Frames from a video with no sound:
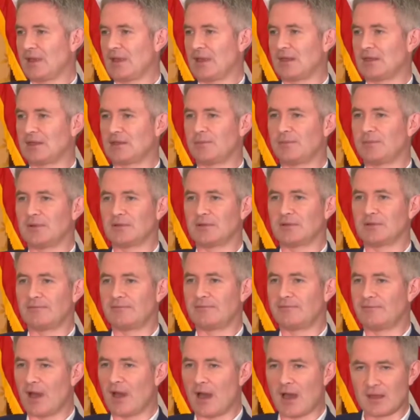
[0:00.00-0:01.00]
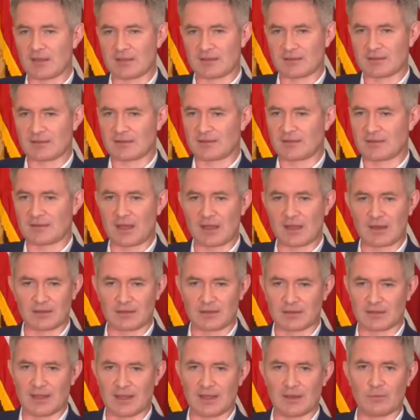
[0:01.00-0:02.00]
and to build a vast
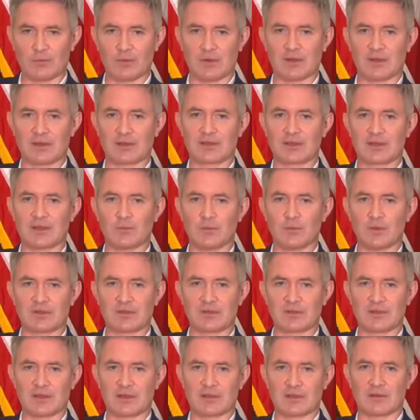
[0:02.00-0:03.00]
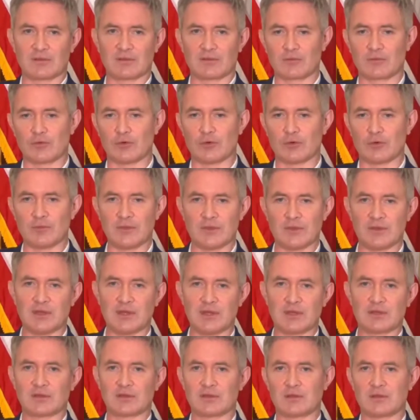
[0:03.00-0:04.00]
tunnel network in which they can store
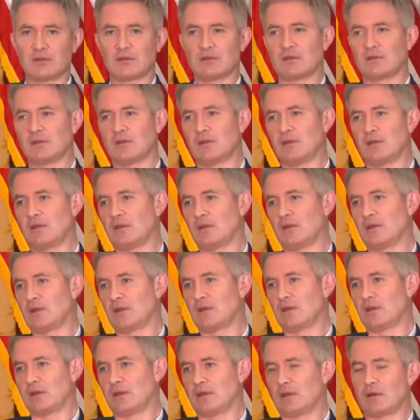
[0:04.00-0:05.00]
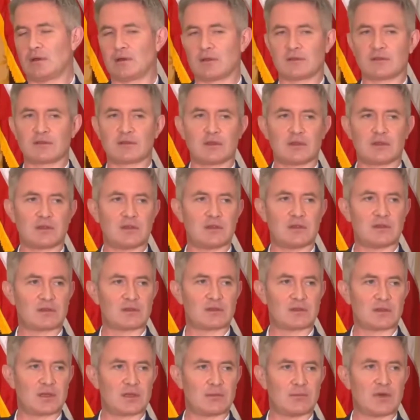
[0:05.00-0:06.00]
munitions and
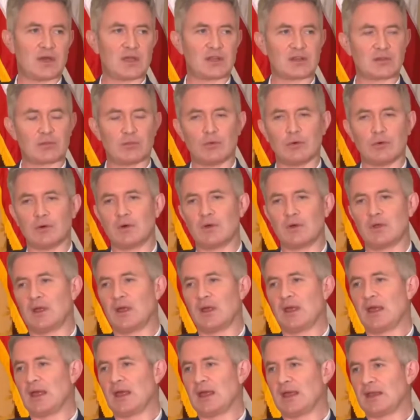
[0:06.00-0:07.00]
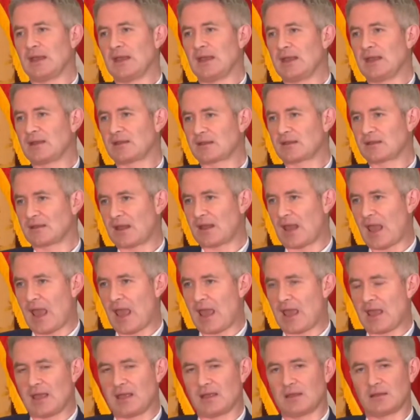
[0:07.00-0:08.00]
hostages and much more. And let's
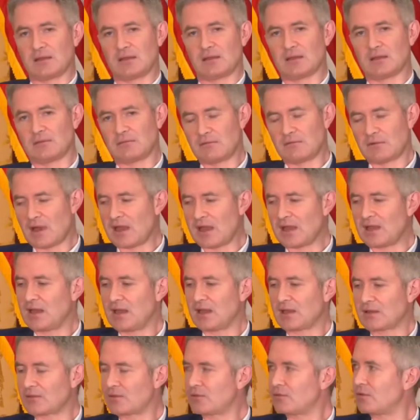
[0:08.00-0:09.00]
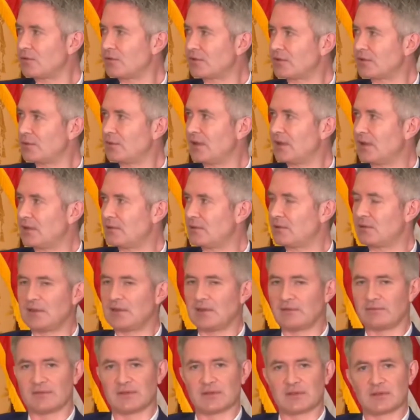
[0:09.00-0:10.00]
say that right next door to where you're
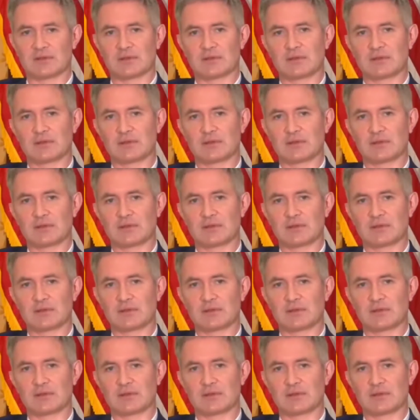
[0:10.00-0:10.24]
living,